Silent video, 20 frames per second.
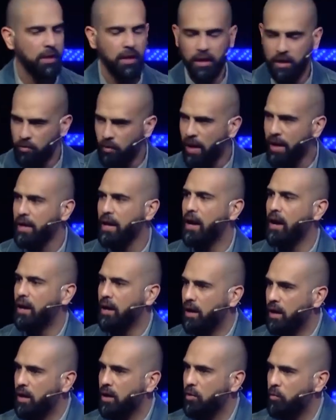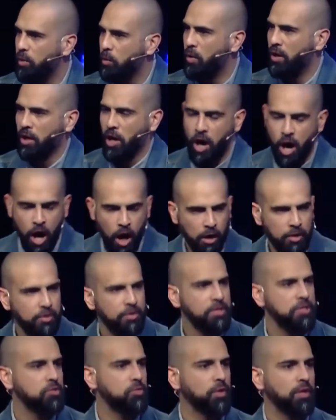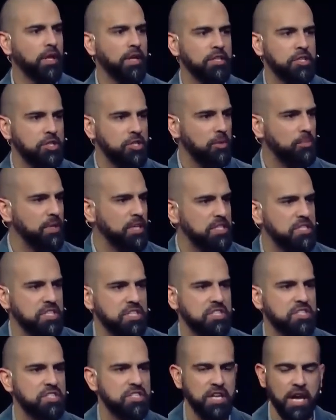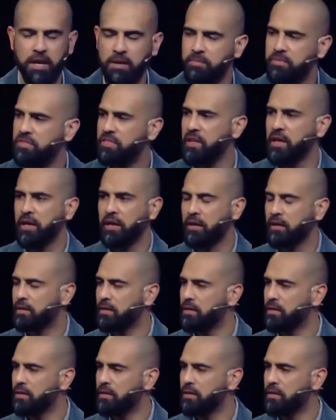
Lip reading: right? We want to honor this relationship, and it's the same thing.